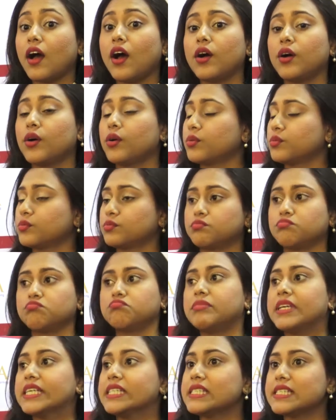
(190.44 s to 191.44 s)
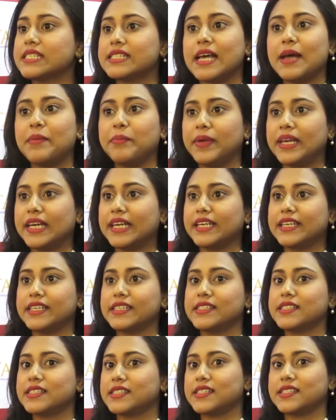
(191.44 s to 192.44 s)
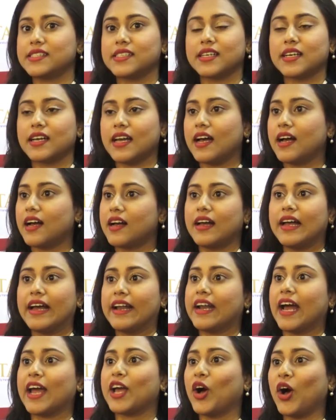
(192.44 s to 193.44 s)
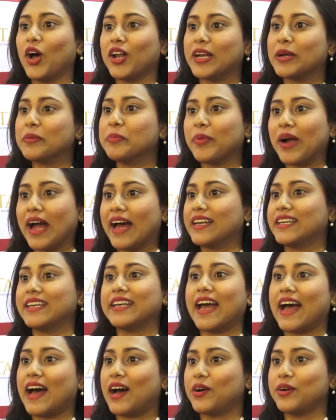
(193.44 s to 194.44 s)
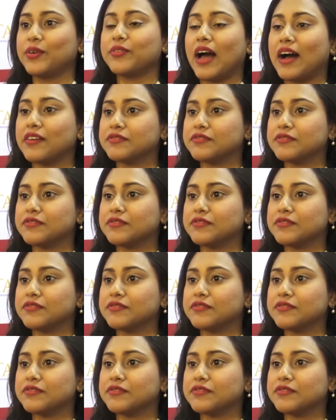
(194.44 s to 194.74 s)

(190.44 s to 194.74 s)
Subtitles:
INTERCEM is an iconic brand now.